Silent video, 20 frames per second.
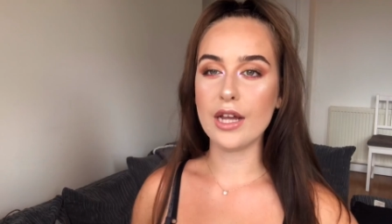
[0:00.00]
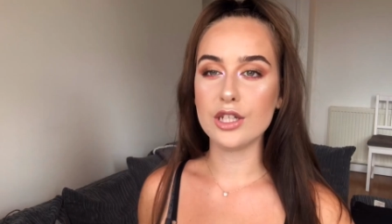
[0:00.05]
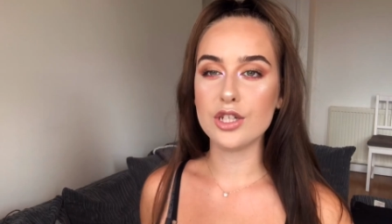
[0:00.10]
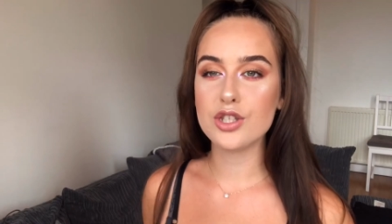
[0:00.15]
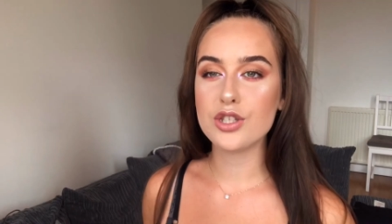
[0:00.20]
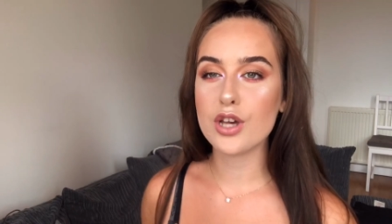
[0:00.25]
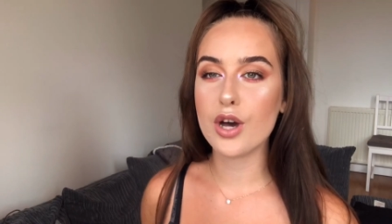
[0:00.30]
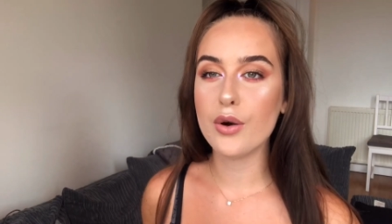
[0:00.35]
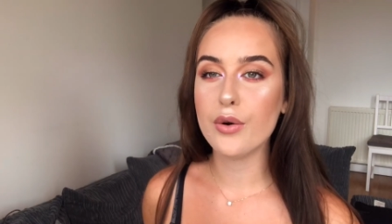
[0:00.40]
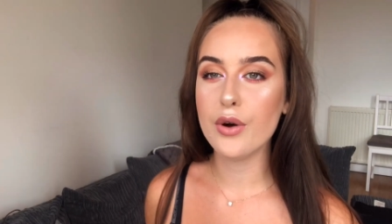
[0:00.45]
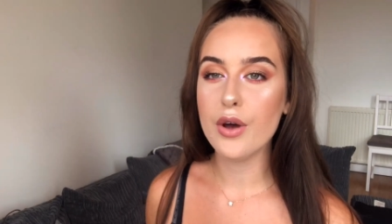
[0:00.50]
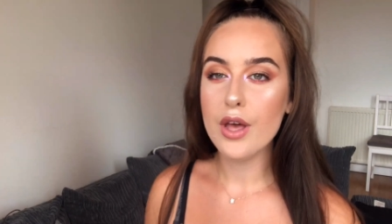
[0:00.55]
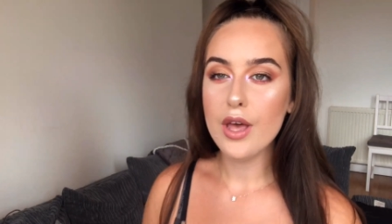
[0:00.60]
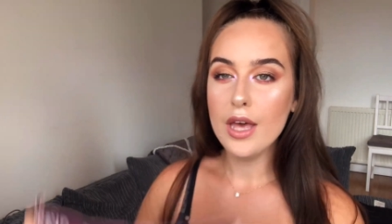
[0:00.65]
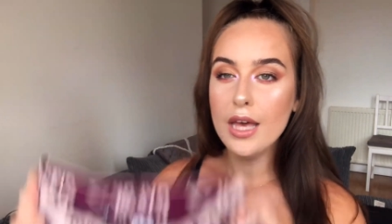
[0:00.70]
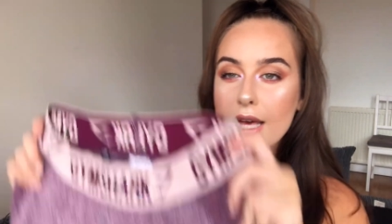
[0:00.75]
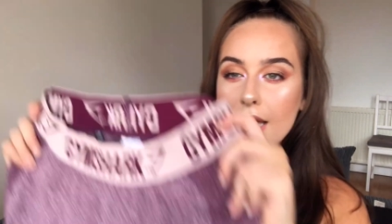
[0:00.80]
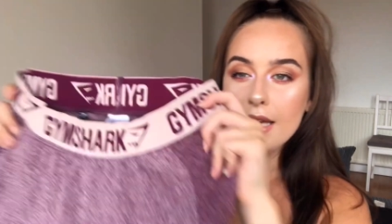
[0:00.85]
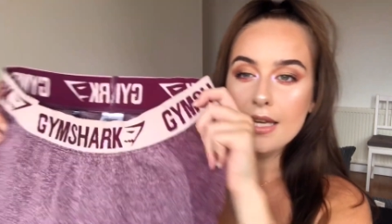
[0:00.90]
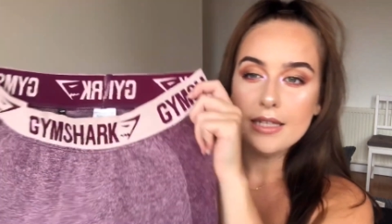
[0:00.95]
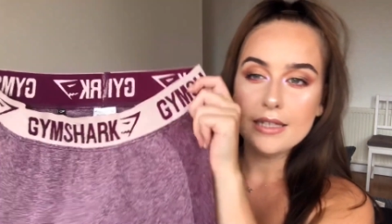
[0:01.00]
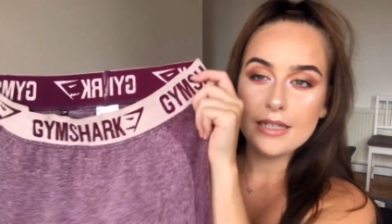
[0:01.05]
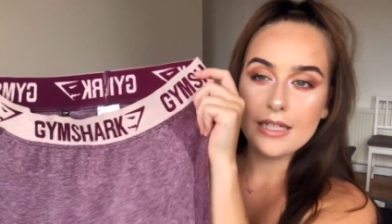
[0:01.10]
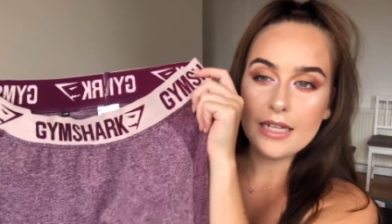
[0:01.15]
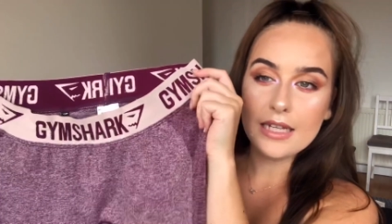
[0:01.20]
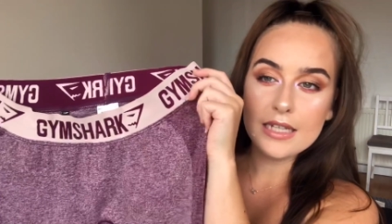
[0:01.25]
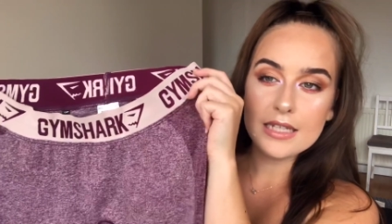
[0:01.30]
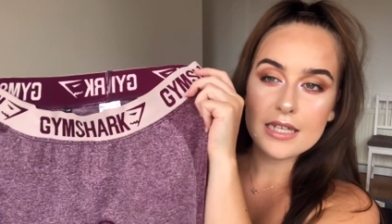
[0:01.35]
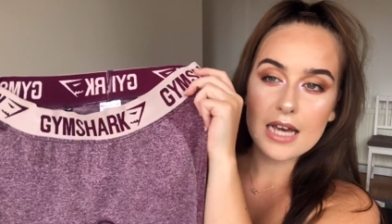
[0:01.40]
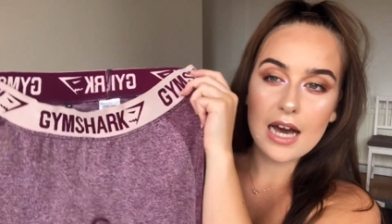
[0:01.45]
so
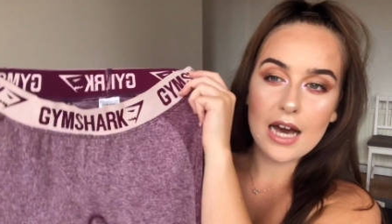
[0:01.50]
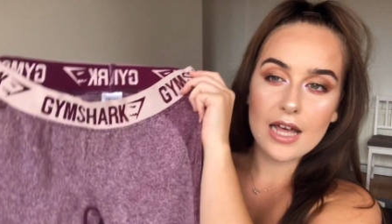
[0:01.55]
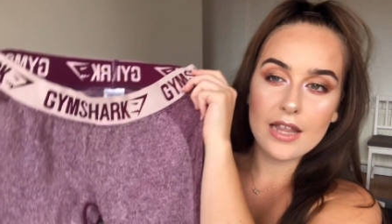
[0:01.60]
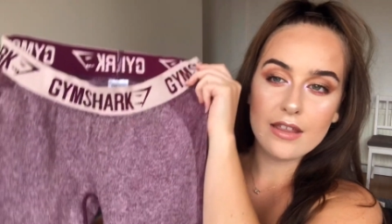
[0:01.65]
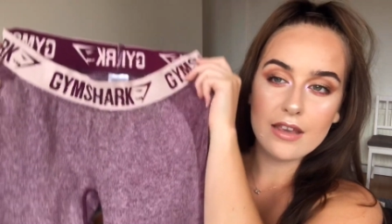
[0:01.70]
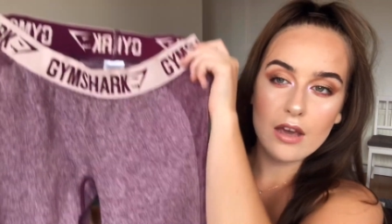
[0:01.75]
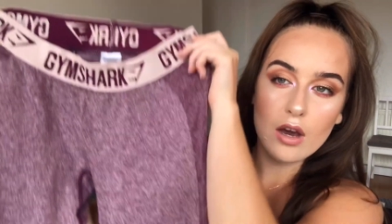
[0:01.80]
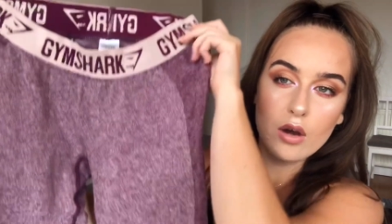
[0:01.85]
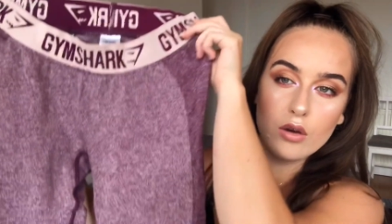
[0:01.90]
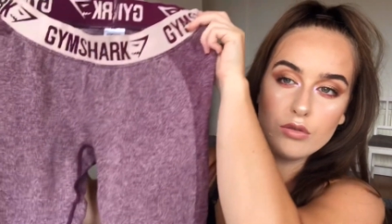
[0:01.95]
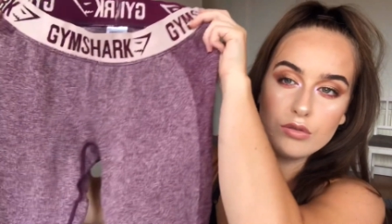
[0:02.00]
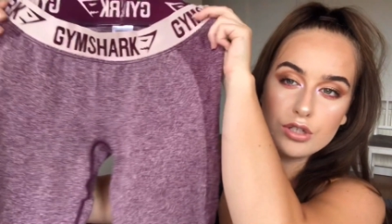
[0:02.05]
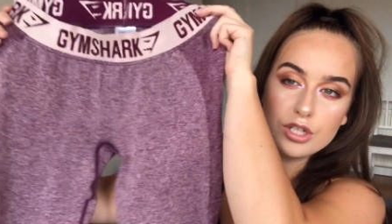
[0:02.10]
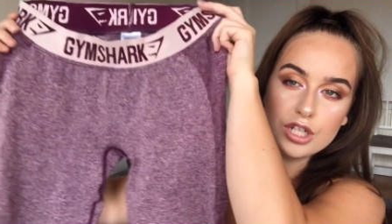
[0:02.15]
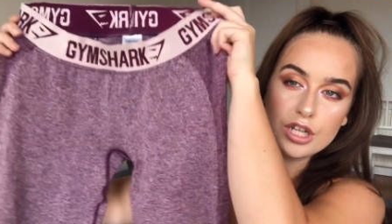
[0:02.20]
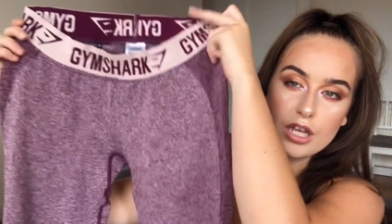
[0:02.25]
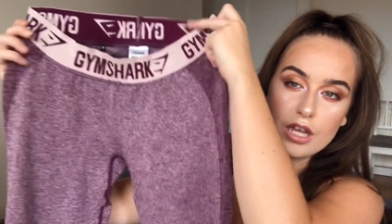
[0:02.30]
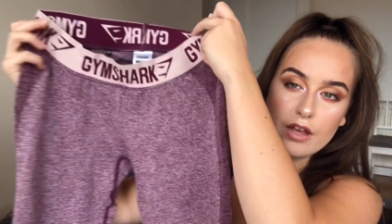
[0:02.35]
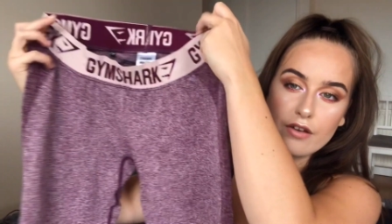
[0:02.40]
these are the OG